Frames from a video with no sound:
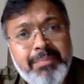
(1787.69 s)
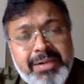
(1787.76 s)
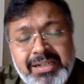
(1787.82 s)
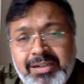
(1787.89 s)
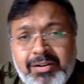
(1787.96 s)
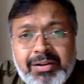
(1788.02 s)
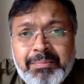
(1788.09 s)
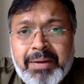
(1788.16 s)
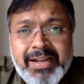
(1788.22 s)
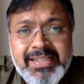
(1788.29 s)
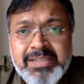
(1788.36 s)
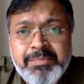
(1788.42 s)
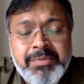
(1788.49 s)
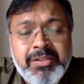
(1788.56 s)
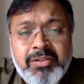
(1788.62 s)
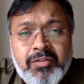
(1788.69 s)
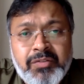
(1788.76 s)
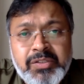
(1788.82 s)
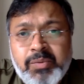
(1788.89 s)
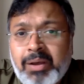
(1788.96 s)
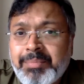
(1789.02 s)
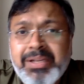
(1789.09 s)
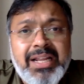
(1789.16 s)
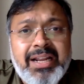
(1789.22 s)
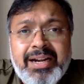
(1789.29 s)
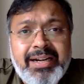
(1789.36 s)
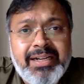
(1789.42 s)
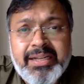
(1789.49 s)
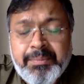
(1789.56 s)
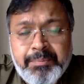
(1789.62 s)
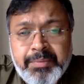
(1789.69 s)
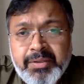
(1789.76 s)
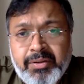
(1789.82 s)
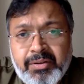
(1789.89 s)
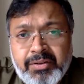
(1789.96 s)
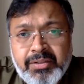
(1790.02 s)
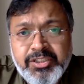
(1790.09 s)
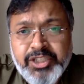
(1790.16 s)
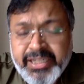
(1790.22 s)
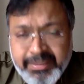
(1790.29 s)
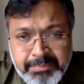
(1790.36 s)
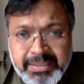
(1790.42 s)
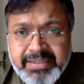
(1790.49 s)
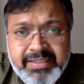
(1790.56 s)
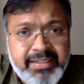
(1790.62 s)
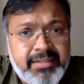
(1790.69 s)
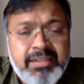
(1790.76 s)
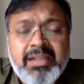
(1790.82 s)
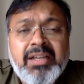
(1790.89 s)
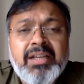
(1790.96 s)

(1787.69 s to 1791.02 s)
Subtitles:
but it reminds me of a Swaminarayan temple or a Jain Mandir.